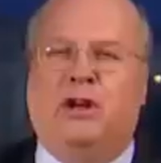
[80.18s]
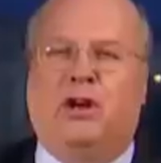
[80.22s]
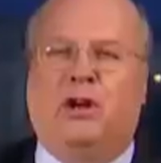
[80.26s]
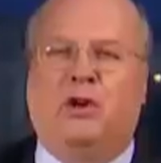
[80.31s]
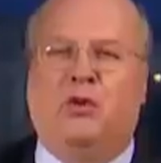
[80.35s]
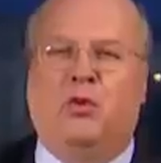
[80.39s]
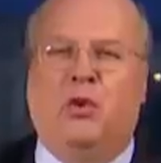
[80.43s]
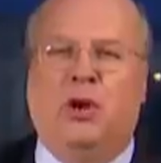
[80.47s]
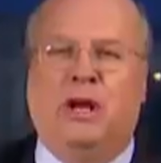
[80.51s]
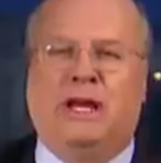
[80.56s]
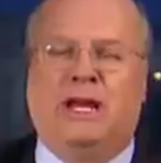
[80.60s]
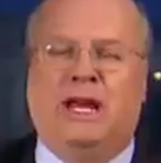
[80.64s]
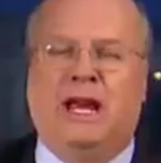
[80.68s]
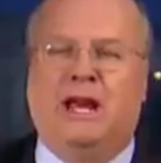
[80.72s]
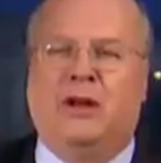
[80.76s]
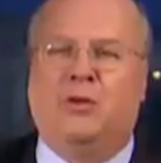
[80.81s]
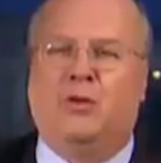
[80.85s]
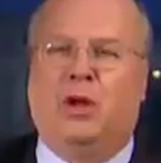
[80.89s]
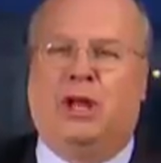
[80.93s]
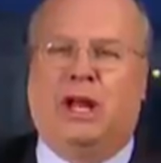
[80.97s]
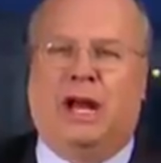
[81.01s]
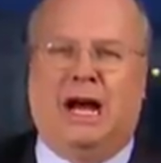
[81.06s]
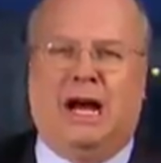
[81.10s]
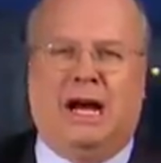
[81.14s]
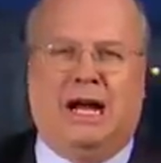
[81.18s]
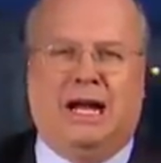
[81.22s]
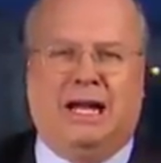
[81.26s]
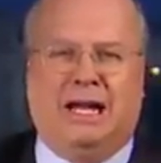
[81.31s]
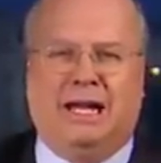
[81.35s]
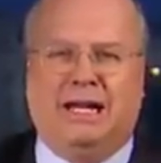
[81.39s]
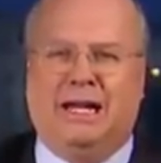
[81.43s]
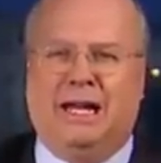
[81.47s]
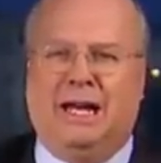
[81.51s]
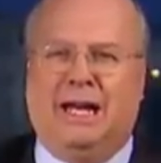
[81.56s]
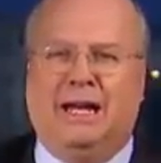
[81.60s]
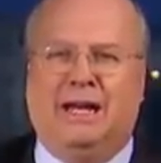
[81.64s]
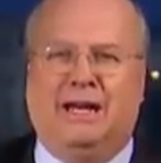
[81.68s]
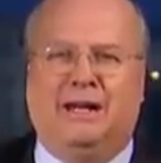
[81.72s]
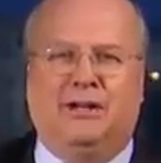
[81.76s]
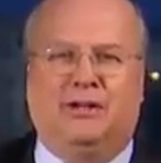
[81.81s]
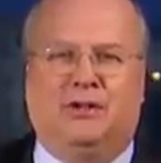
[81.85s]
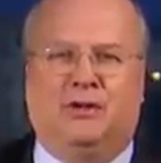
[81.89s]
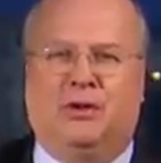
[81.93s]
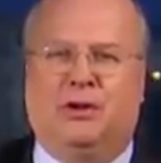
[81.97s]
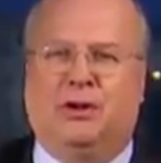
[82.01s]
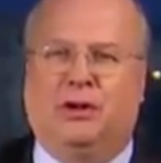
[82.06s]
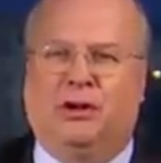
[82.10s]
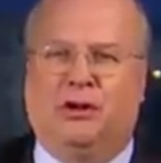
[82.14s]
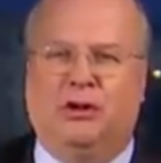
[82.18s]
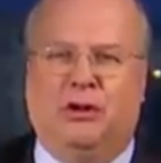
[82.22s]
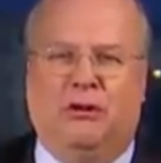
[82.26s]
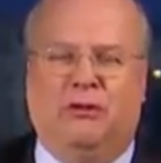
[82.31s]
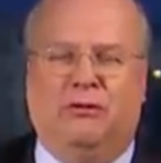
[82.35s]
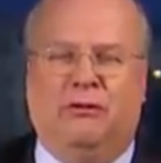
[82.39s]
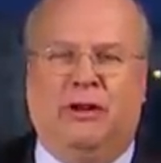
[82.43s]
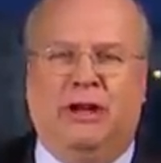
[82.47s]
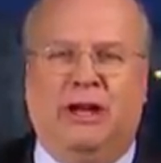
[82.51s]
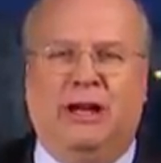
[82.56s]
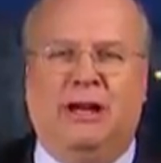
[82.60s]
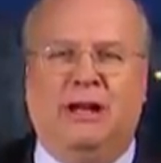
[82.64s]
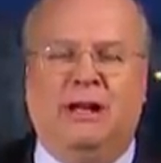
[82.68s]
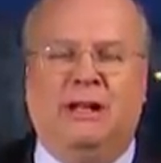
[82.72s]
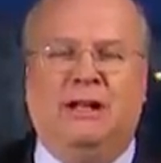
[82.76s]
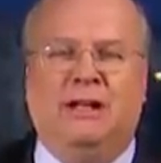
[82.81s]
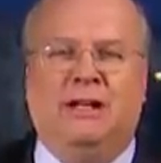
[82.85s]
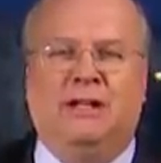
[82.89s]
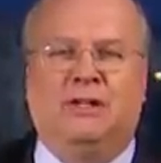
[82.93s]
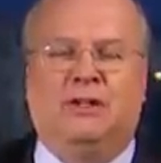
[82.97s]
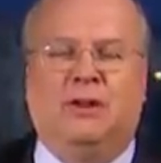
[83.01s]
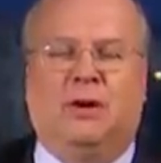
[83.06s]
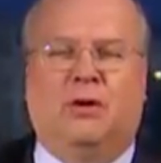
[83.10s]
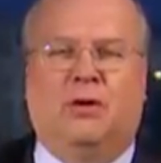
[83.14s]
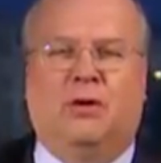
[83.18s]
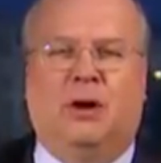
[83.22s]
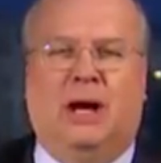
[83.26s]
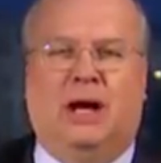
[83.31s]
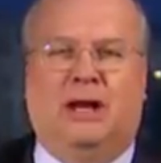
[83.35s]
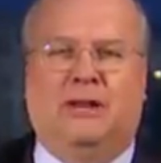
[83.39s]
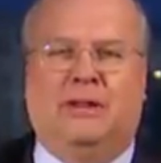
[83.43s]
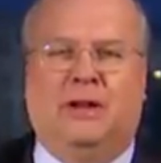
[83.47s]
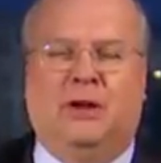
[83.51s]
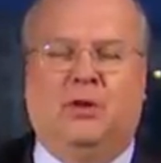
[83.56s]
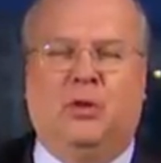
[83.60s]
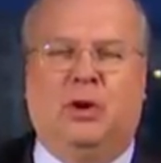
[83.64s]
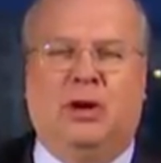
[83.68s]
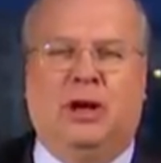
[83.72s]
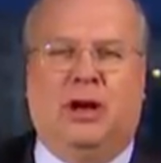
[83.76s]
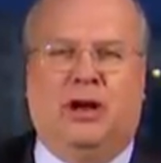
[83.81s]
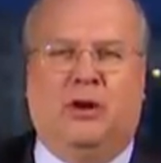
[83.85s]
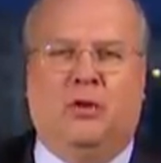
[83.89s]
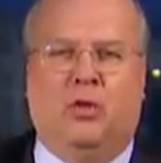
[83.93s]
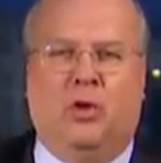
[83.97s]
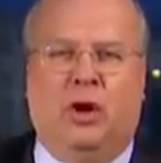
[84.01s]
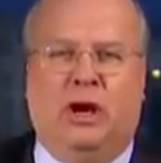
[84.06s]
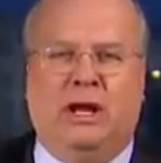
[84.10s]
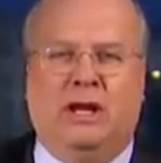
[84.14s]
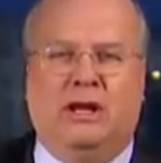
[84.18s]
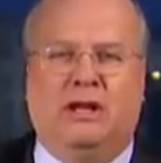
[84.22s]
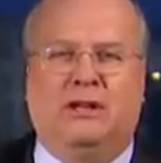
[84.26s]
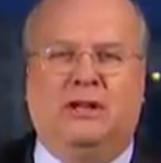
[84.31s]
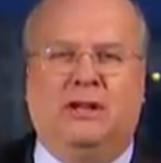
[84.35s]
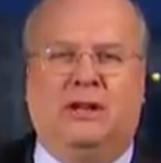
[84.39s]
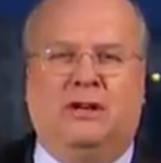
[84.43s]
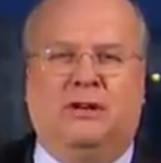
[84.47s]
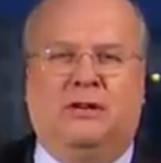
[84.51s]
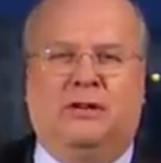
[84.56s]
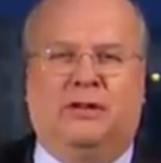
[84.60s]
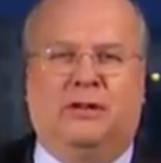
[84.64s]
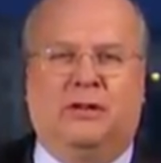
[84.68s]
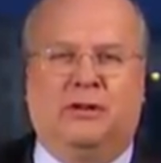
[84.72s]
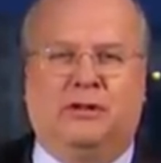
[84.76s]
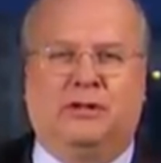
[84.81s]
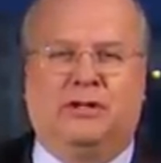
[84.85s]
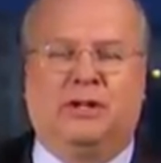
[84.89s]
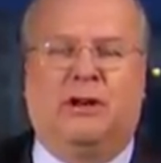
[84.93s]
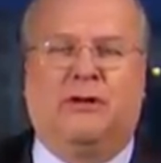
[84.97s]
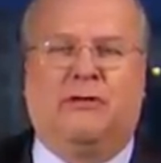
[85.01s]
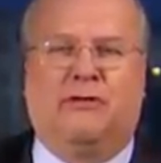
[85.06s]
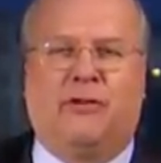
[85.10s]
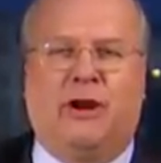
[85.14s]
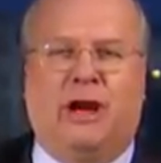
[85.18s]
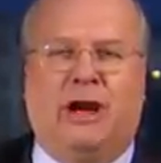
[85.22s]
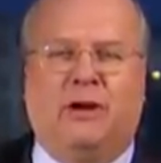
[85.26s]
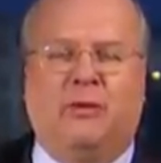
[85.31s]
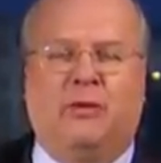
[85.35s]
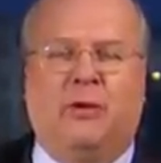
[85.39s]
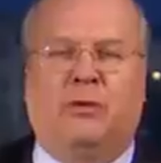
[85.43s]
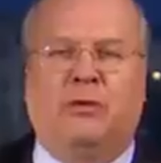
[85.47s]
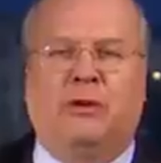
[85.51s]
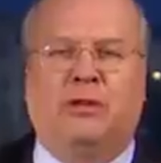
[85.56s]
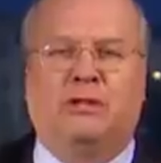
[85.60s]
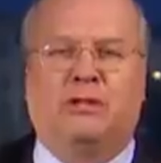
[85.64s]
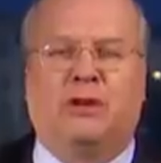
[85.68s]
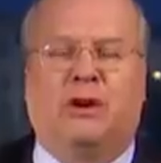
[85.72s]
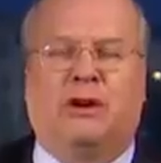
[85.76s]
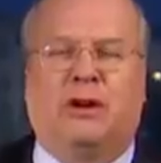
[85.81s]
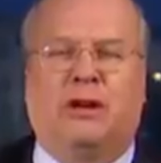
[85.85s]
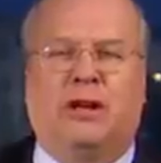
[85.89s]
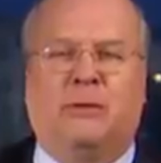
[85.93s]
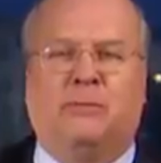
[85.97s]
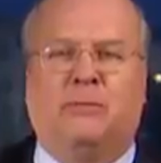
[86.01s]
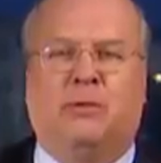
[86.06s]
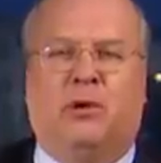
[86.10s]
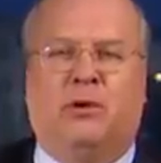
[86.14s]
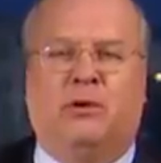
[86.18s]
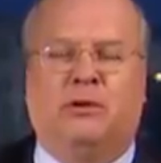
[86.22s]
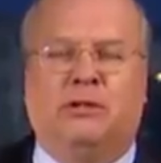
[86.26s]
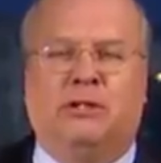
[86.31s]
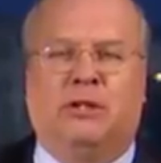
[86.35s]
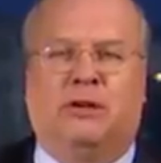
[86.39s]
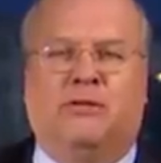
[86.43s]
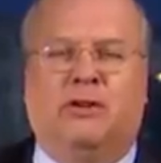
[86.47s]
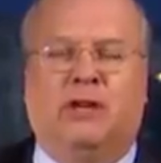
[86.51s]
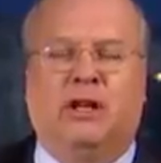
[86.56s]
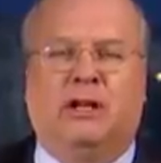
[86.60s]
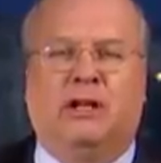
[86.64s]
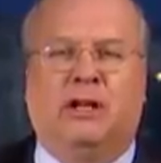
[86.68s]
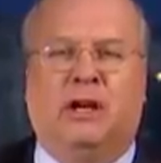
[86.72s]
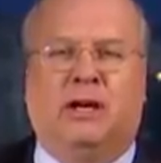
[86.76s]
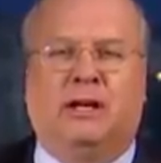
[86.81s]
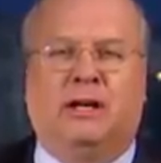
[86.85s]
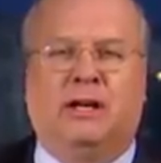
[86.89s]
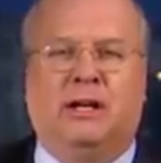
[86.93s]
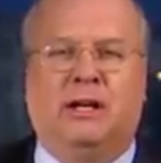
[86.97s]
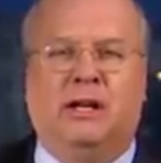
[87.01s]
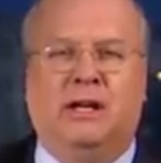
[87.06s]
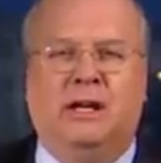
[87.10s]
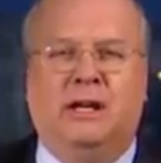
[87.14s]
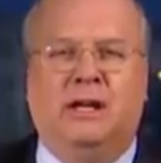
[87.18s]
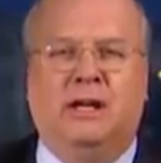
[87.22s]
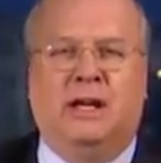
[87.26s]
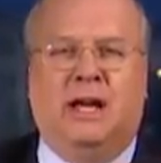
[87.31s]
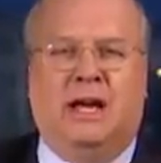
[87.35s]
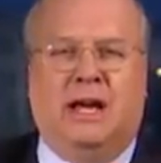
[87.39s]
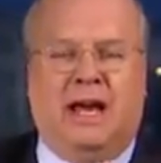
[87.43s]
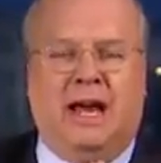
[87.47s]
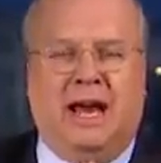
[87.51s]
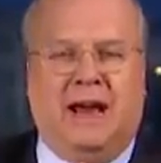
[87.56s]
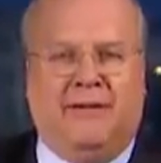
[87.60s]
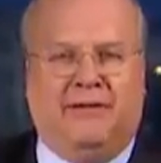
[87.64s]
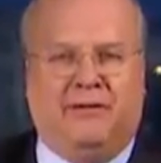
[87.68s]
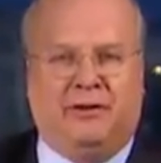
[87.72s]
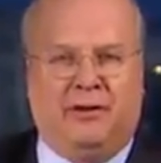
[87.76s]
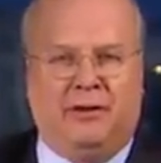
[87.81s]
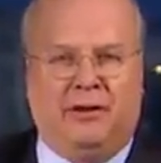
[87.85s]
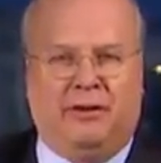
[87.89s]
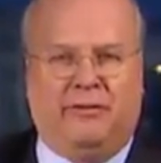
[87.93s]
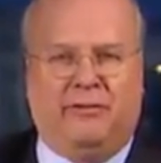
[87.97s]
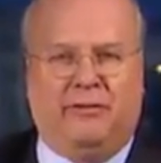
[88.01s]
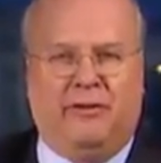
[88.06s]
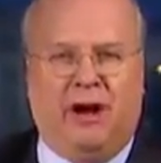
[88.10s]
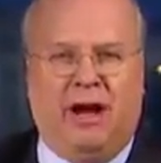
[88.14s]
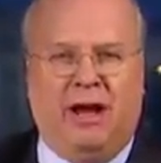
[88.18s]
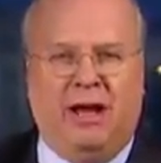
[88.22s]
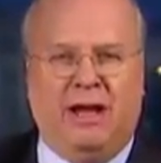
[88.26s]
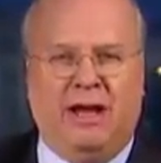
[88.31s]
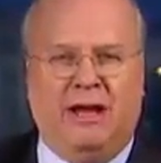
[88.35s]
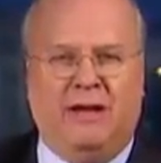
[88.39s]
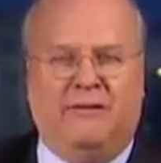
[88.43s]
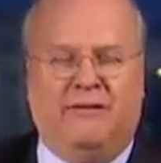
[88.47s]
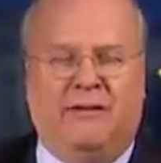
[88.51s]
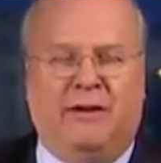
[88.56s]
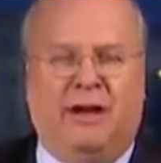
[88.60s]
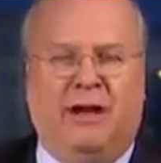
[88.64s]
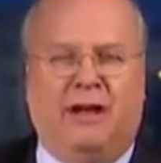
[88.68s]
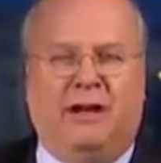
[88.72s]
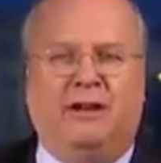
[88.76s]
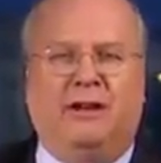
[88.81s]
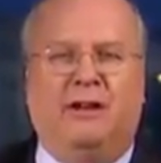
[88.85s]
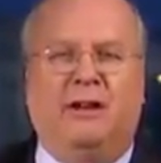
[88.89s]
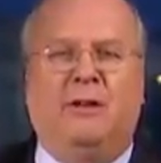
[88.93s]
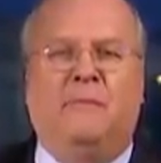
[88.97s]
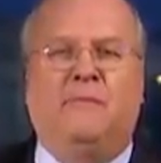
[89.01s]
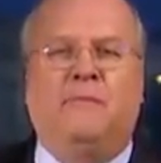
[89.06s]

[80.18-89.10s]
on a weekend with a holiday is sort of goofy, so I think we ought to wait until Thursday or Friday when we start getting polls that have conducted after the Friday event